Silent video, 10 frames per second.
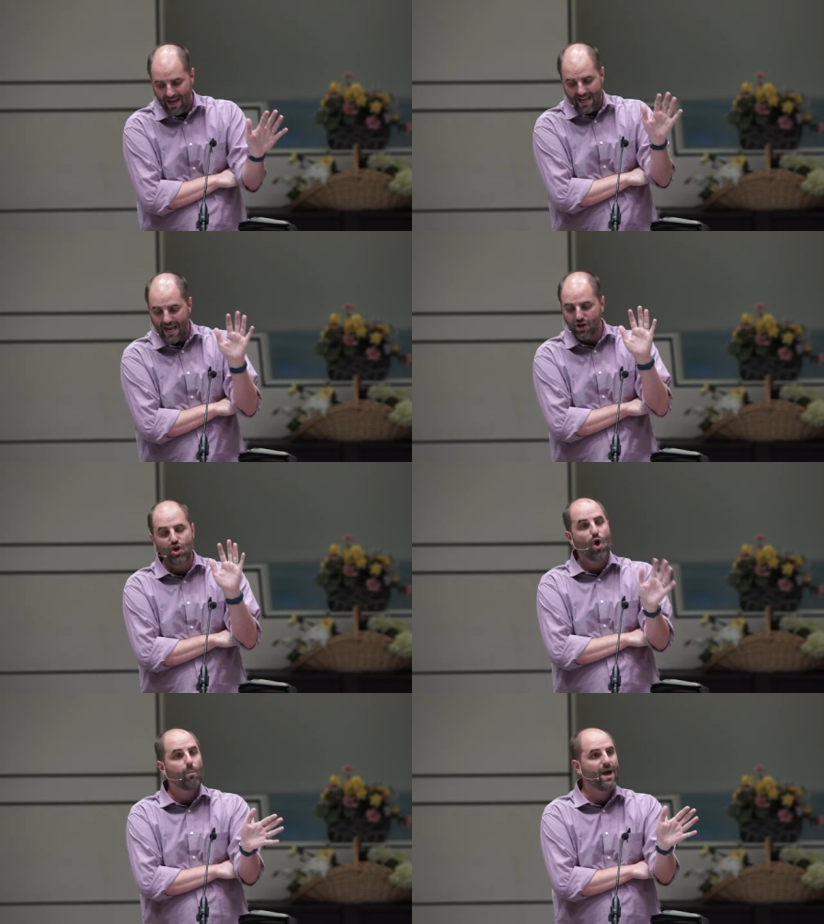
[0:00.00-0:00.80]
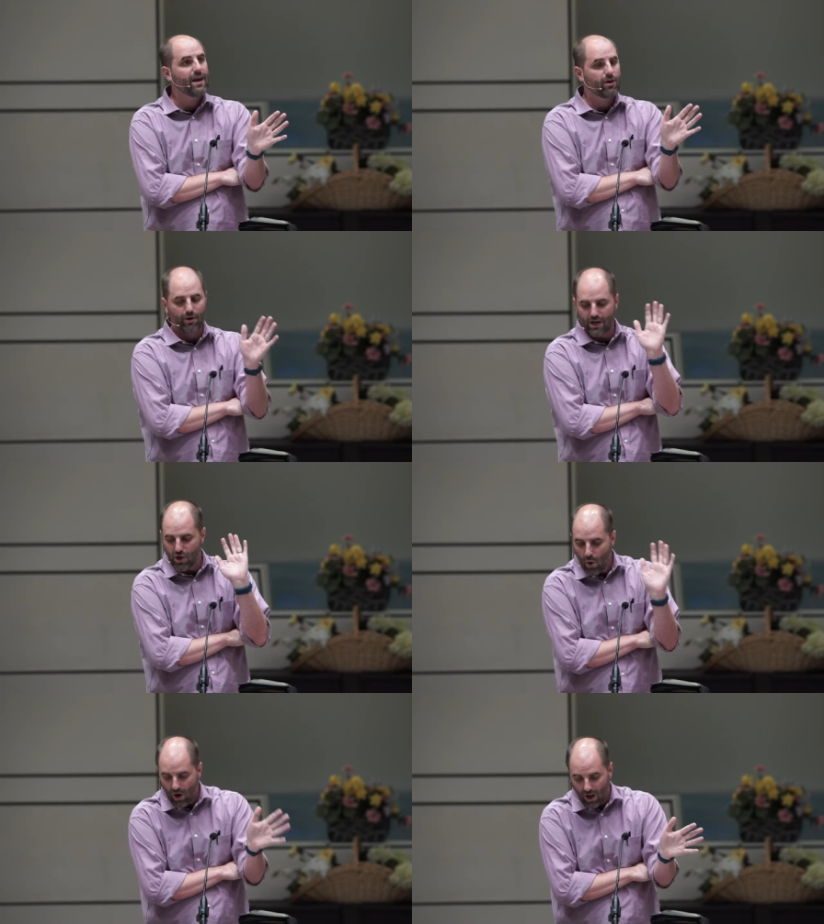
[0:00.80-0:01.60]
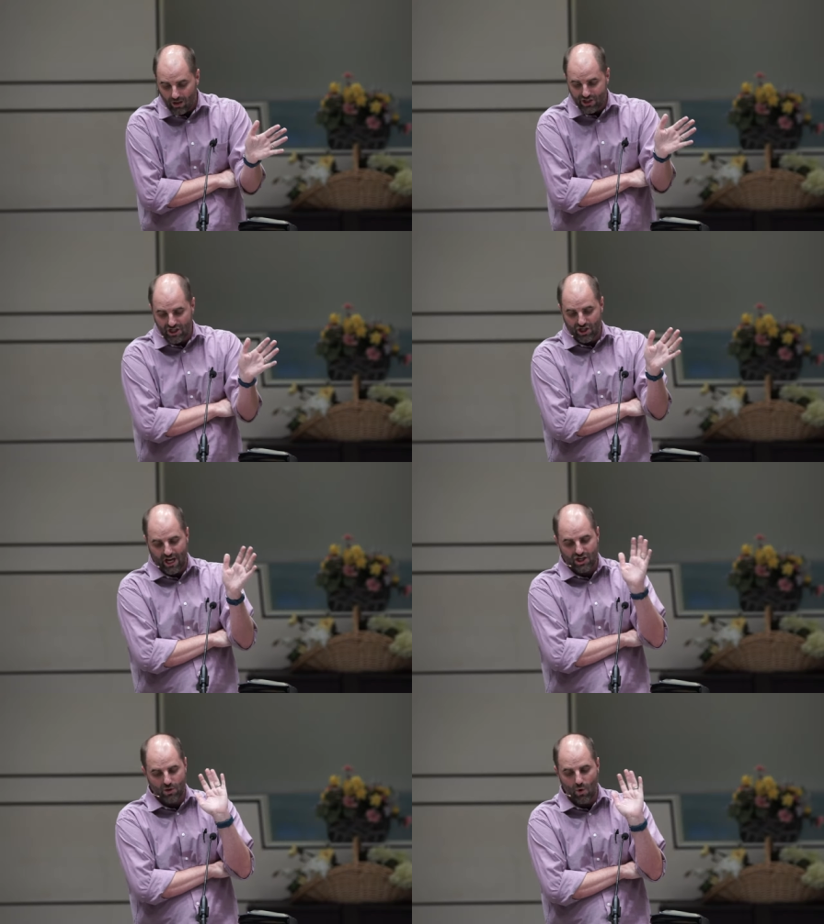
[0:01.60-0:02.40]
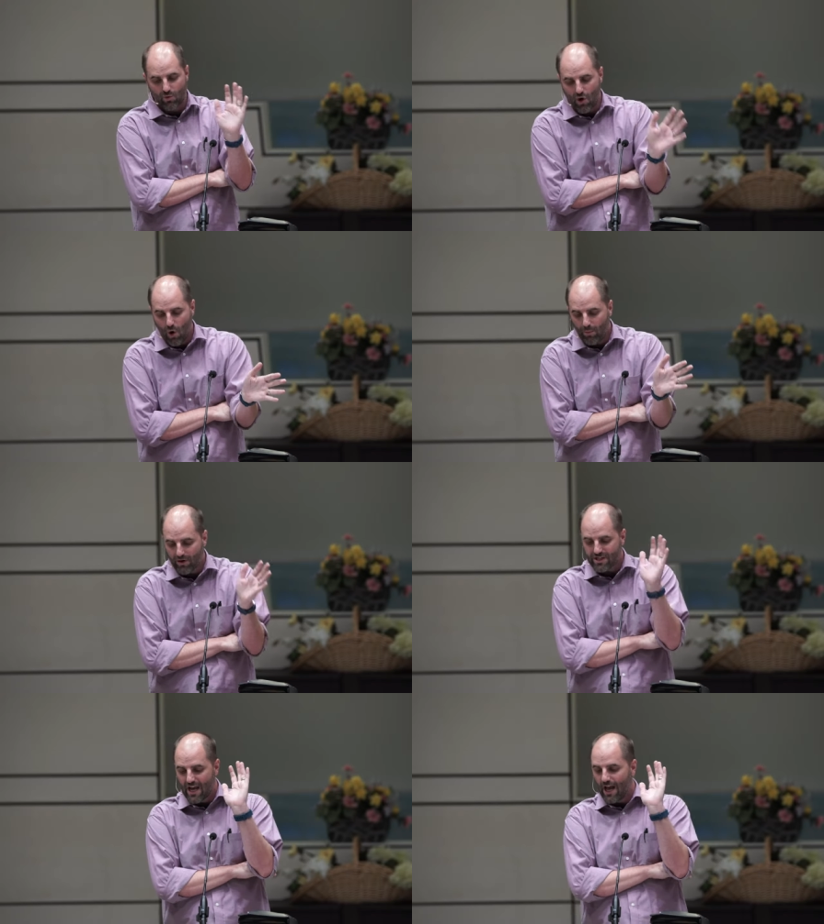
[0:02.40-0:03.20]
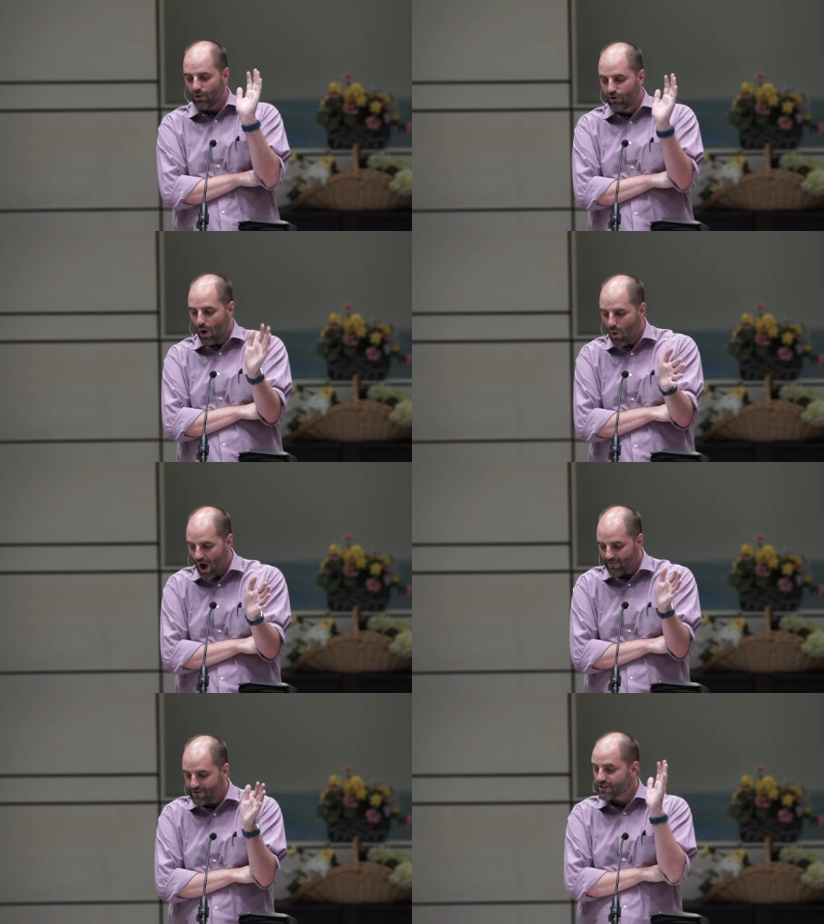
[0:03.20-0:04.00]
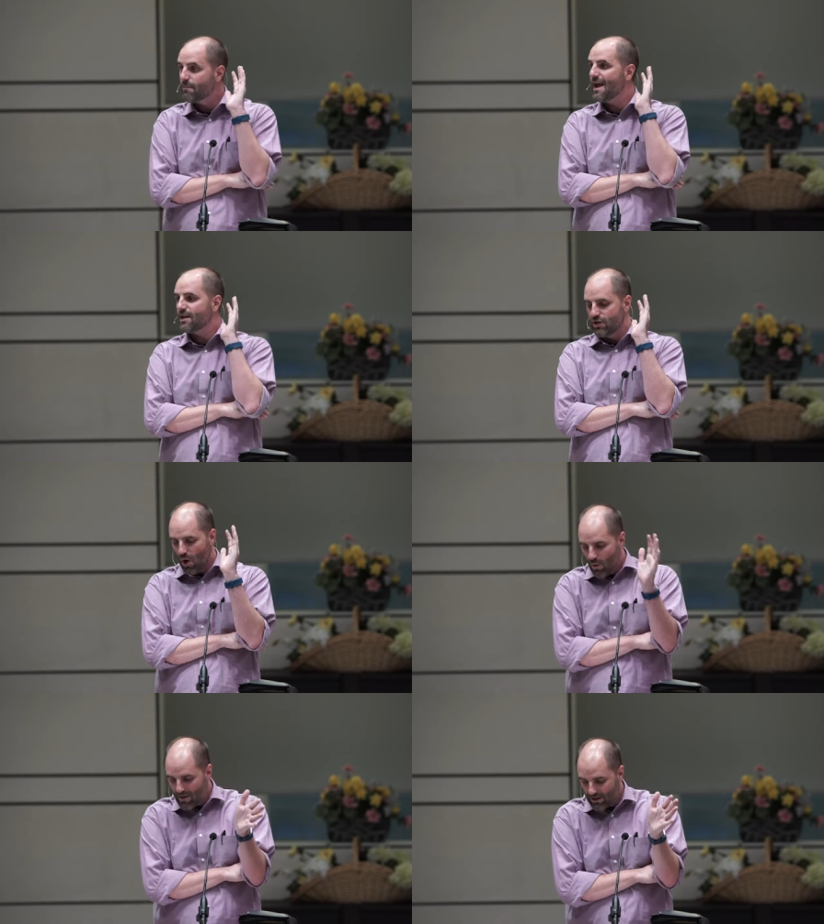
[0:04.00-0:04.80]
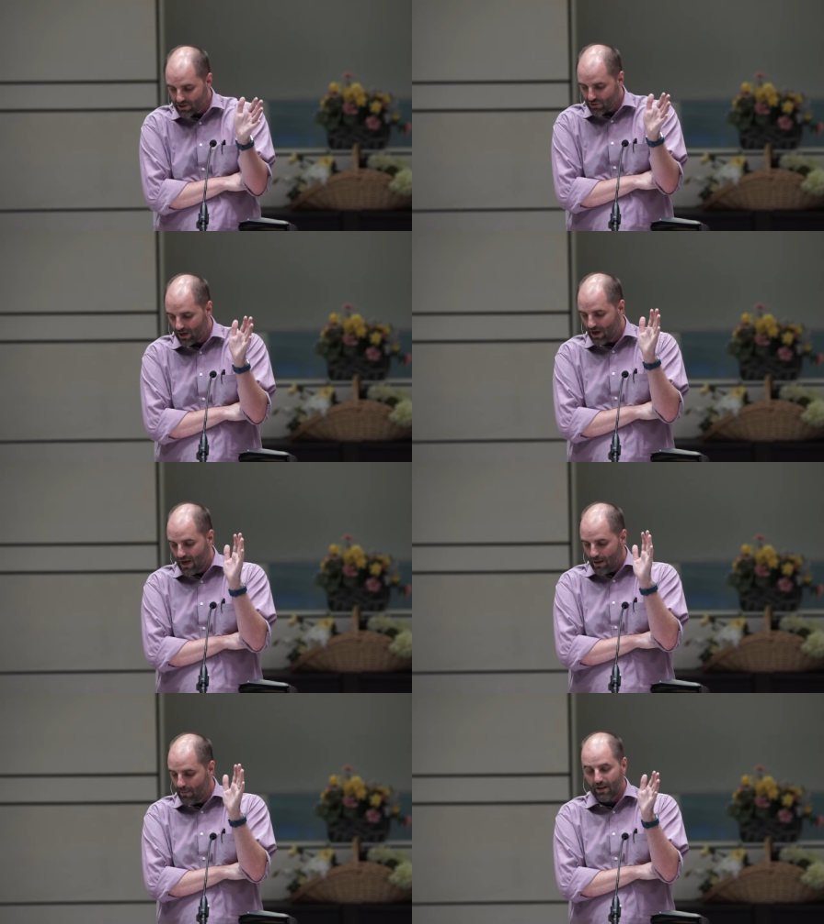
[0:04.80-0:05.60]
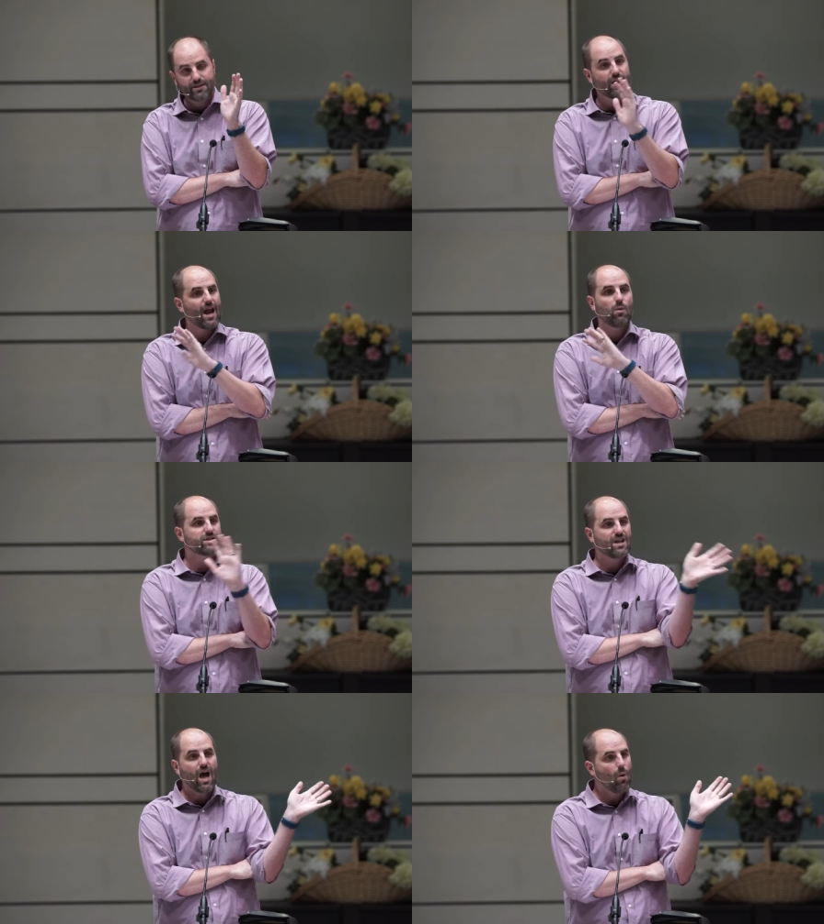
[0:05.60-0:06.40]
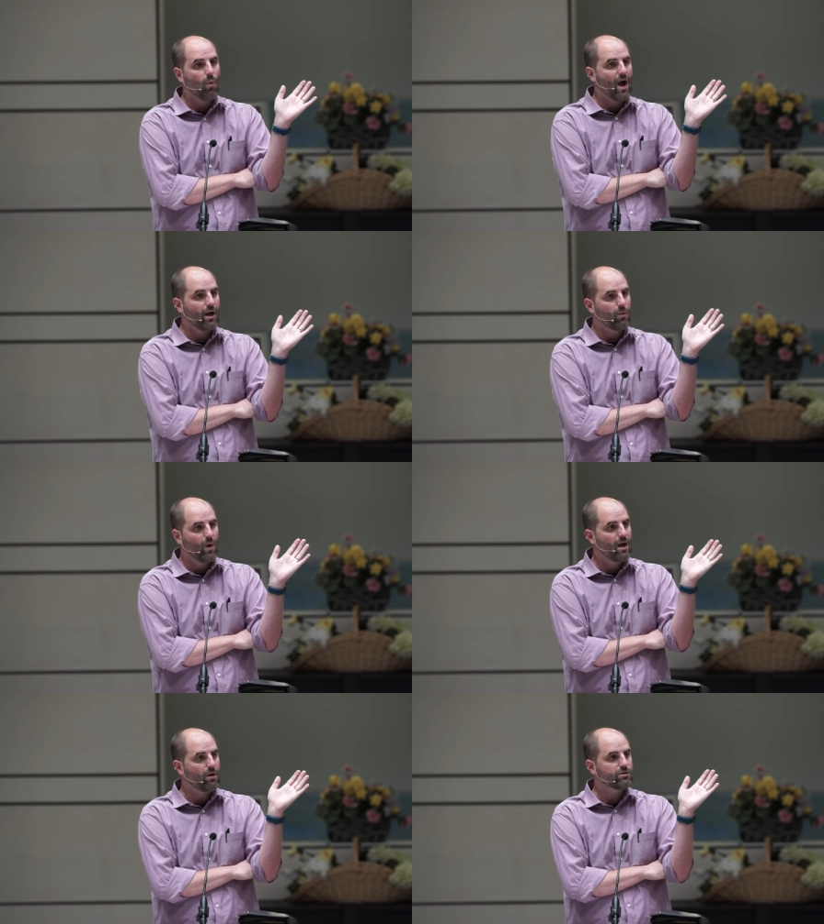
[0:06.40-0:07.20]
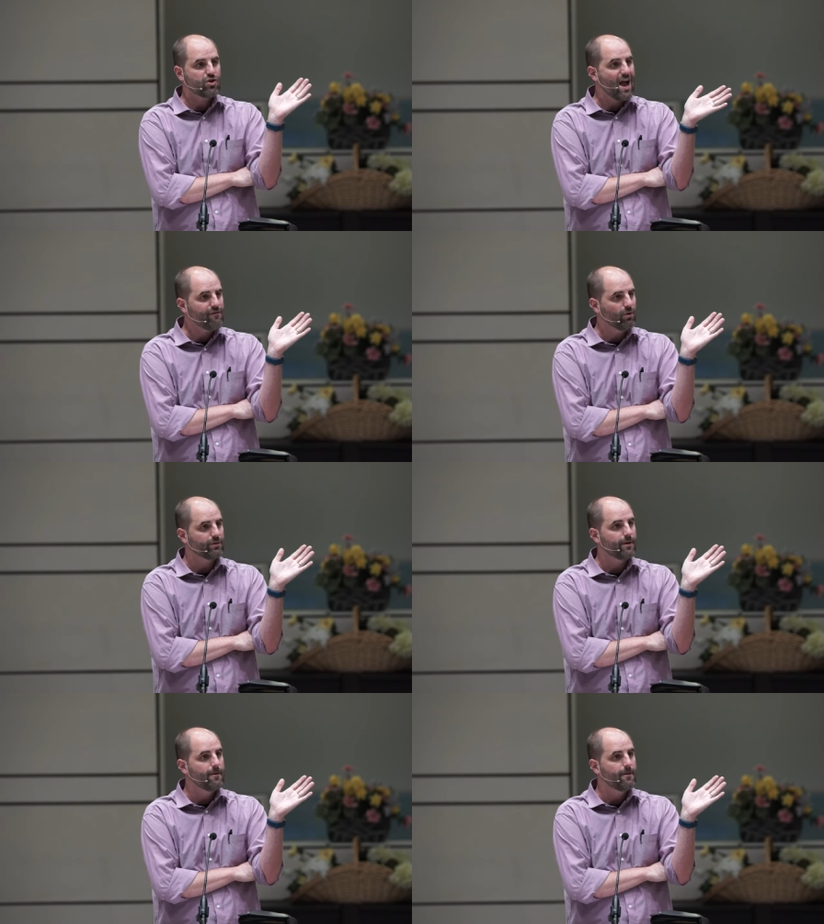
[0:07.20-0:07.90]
He had no pedigree, no college education, wrote no books, held no office, commanded no military, military and was not well traveled.